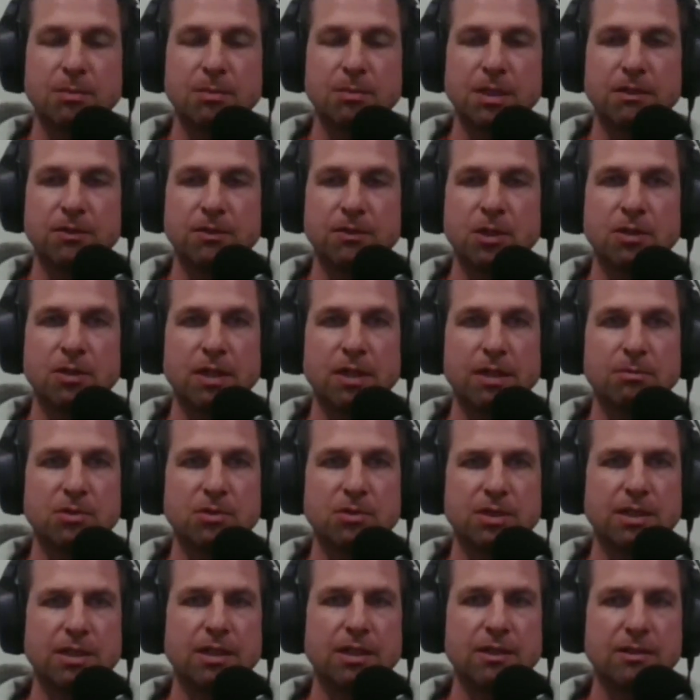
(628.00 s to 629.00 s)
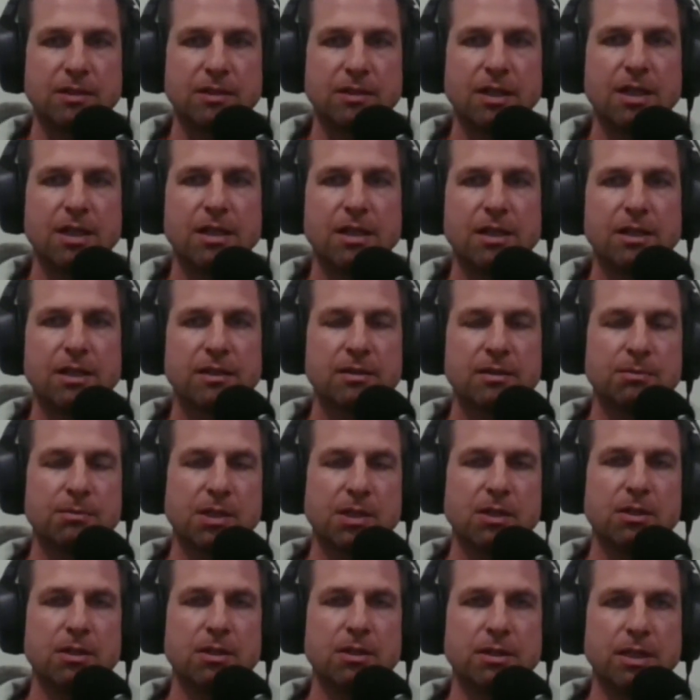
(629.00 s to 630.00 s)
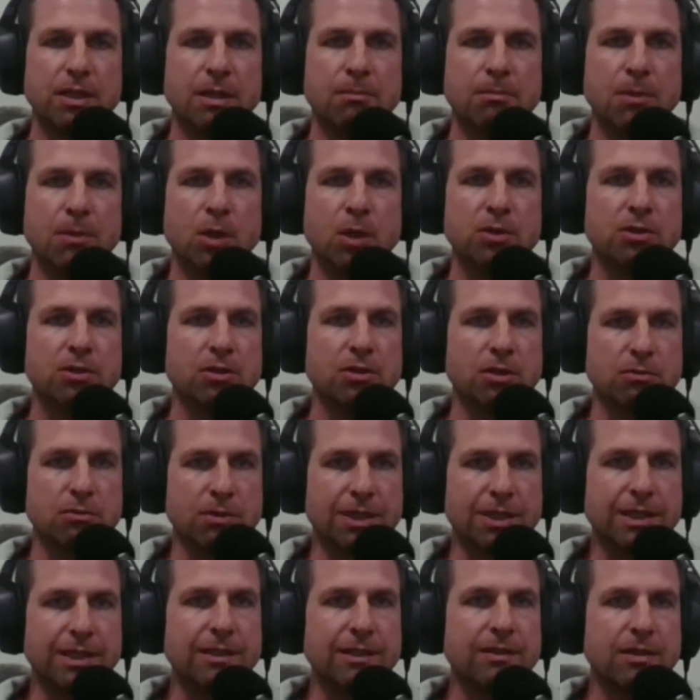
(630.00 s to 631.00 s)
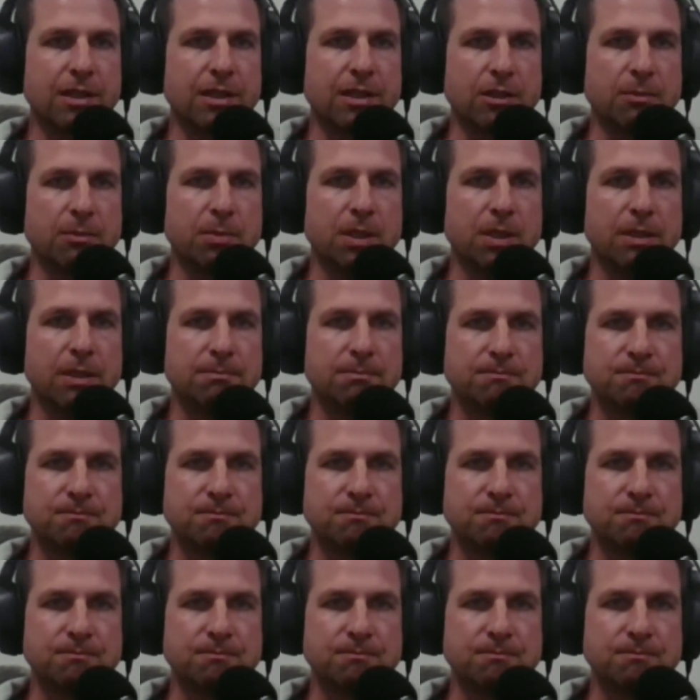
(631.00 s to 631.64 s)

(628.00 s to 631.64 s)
me a few times. She does something called emotional release therapy.